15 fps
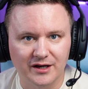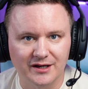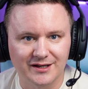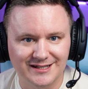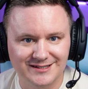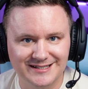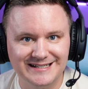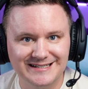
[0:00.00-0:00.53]
a
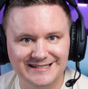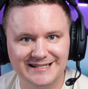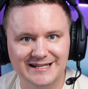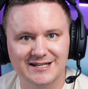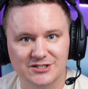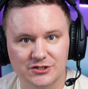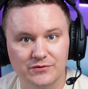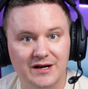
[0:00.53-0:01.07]
DTS
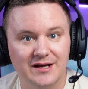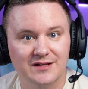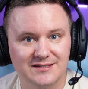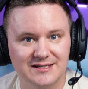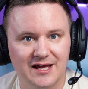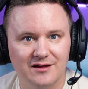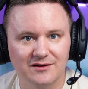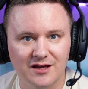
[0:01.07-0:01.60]
surround
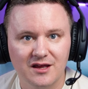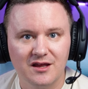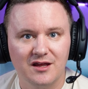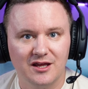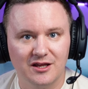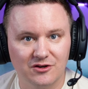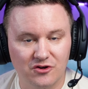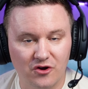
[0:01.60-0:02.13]
sound
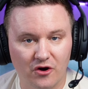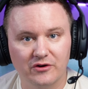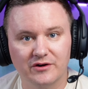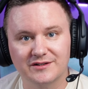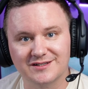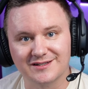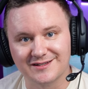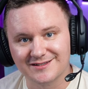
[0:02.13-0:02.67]
encoder to
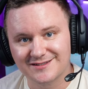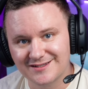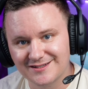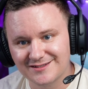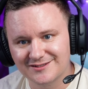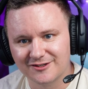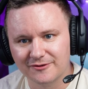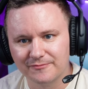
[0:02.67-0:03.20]
the
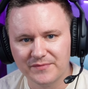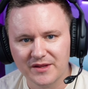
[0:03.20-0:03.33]
system.